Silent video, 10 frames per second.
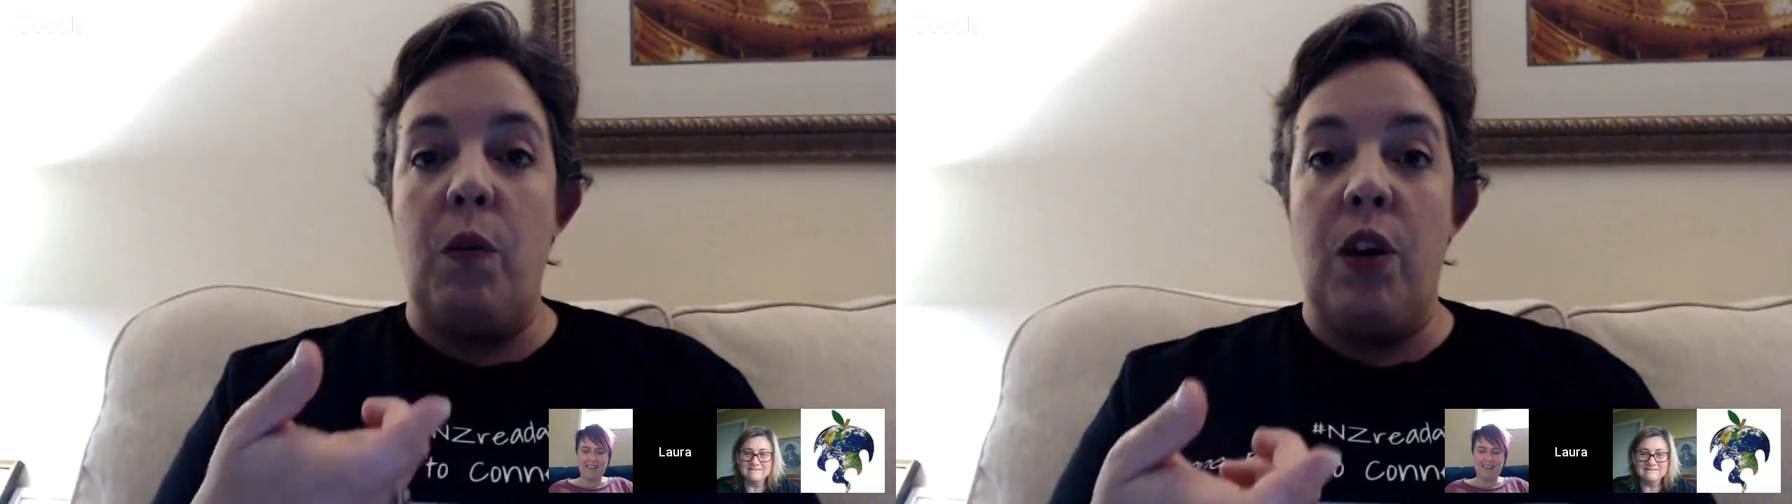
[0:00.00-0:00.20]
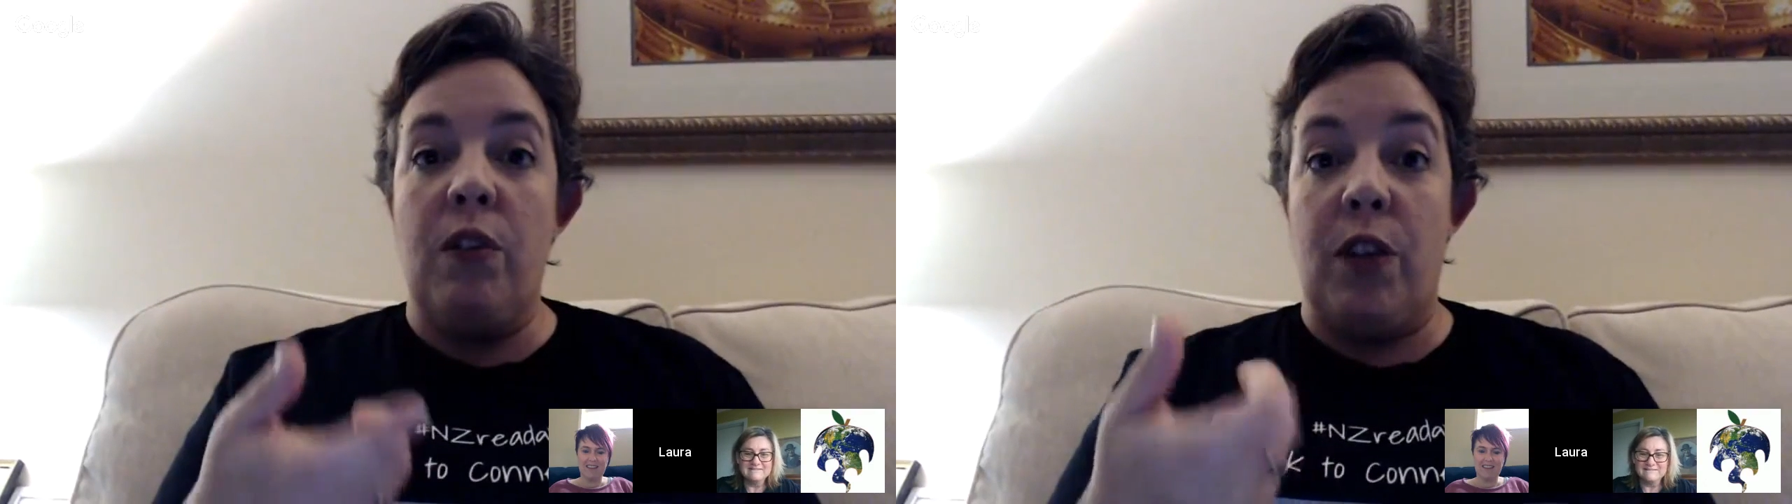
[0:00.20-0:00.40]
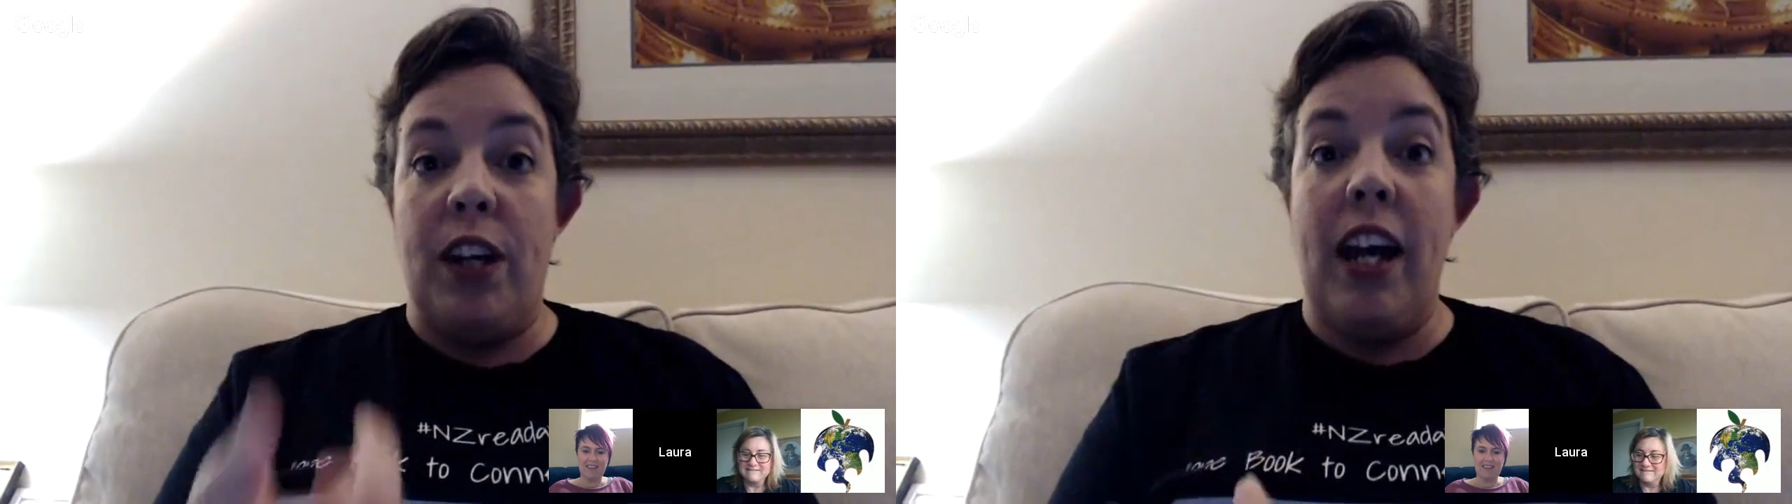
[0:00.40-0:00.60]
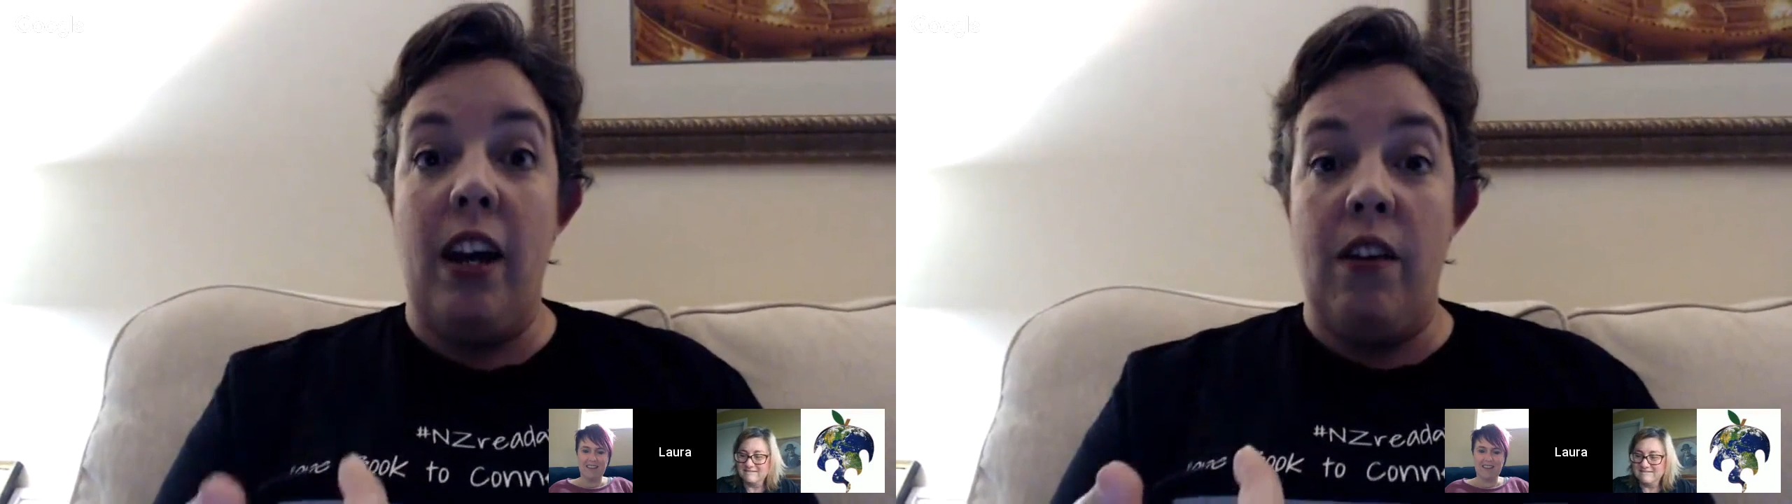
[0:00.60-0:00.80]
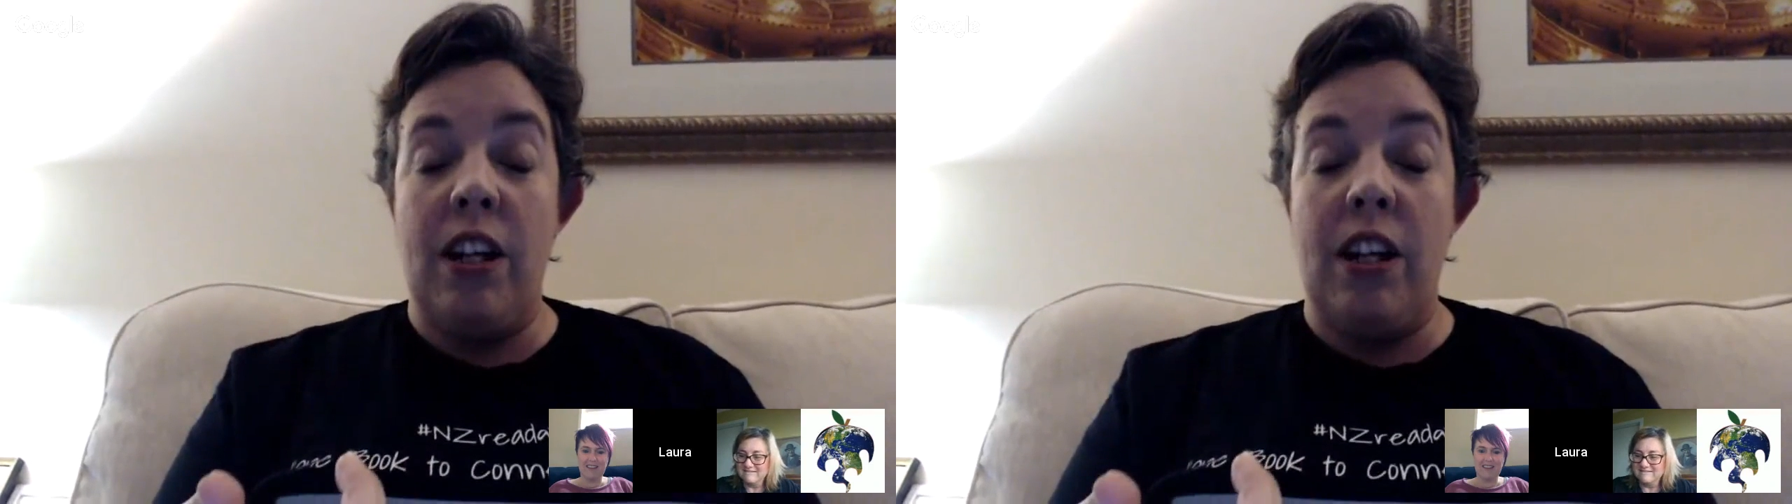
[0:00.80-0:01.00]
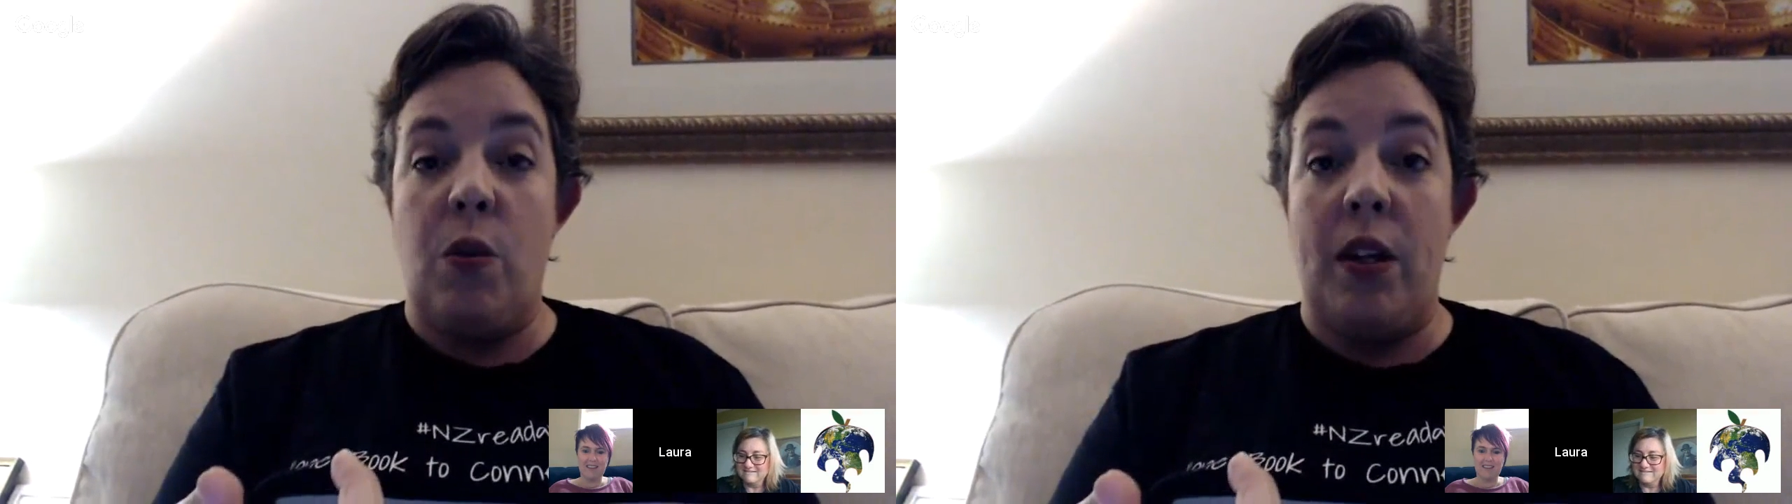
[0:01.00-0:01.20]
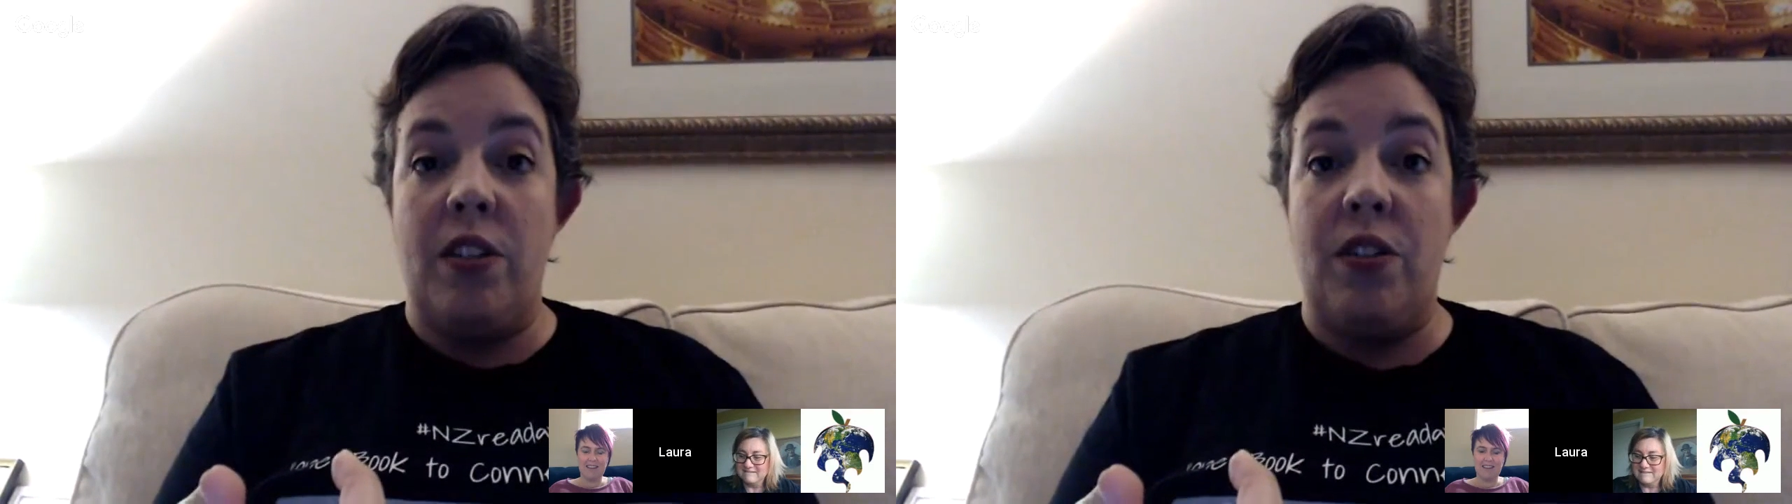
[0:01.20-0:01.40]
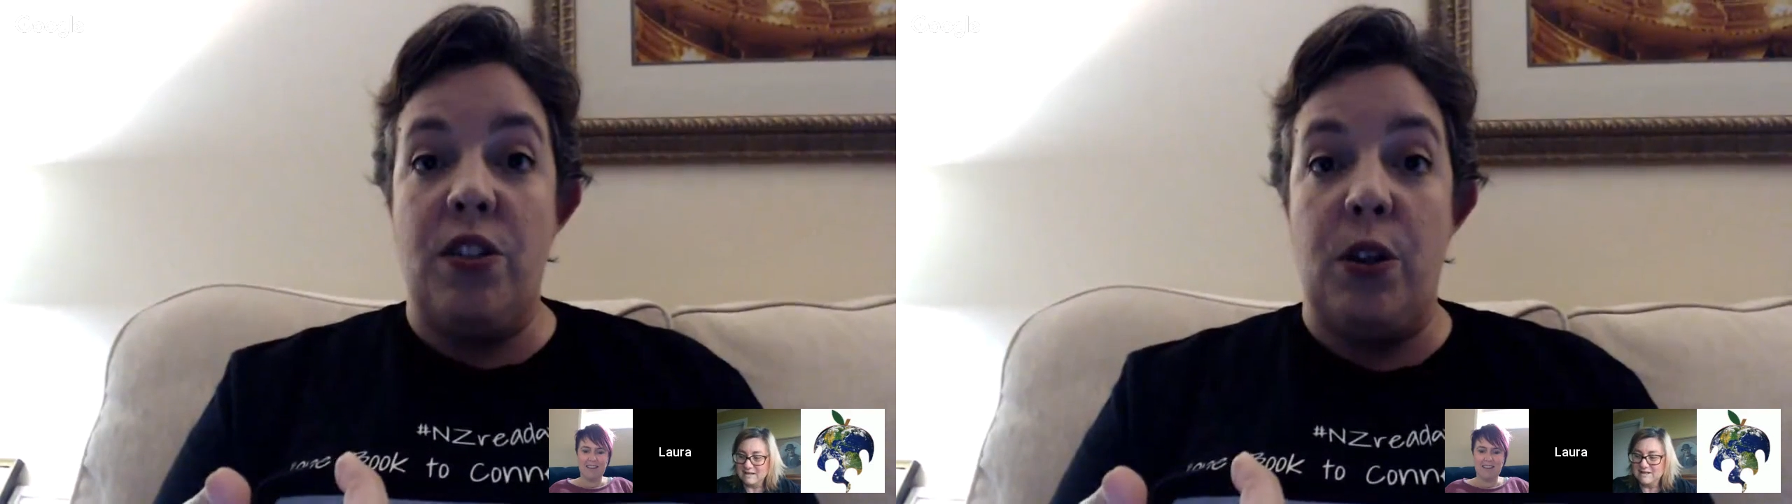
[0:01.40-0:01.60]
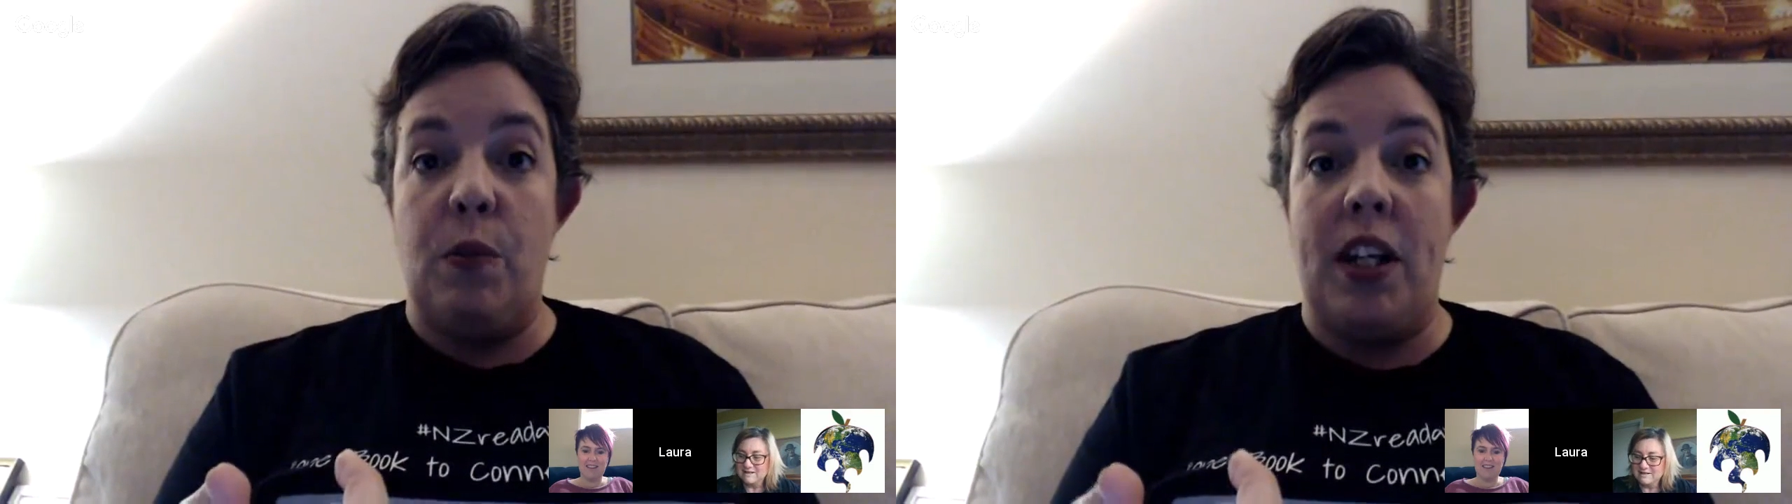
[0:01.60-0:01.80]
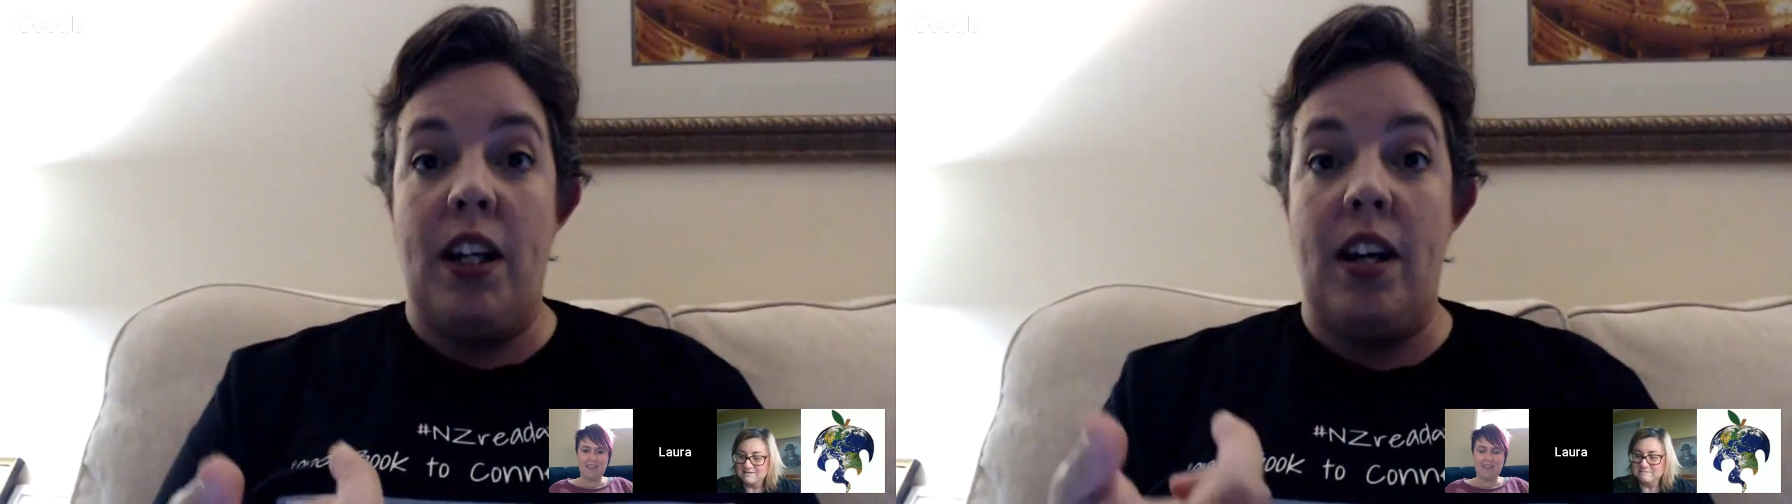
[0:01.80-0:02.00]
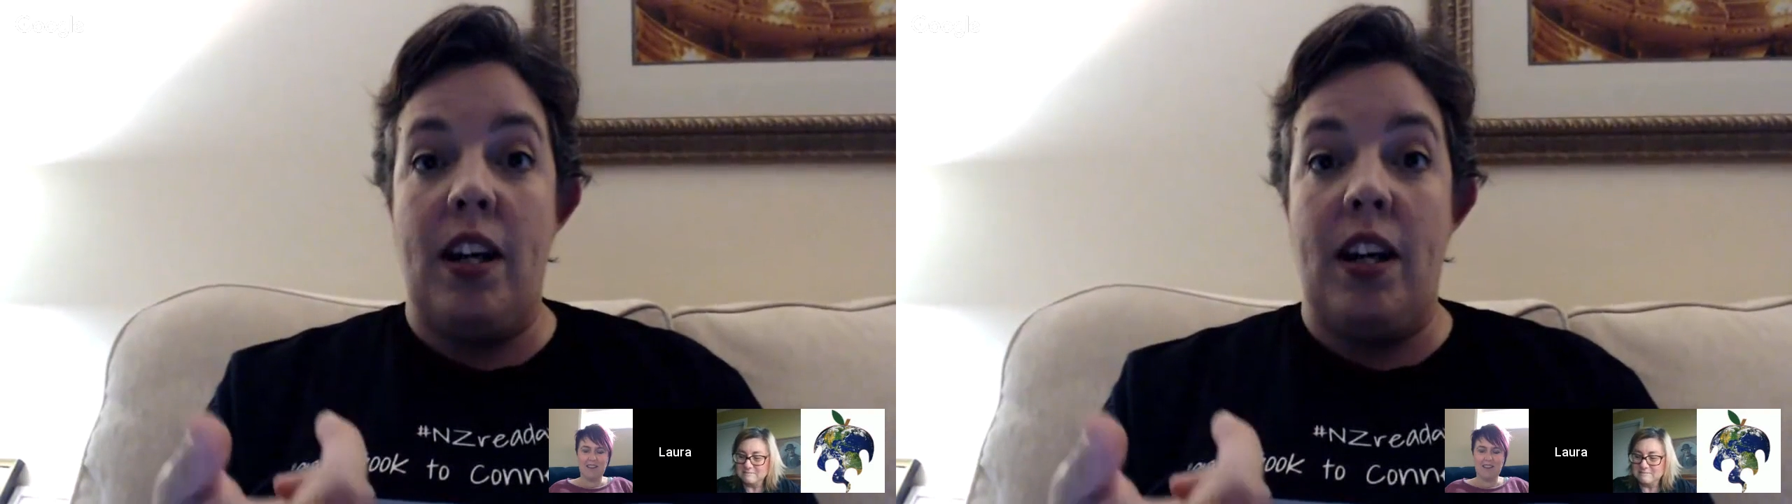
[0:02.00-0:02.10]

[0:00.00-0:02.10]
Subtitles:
Carrie to join us too, because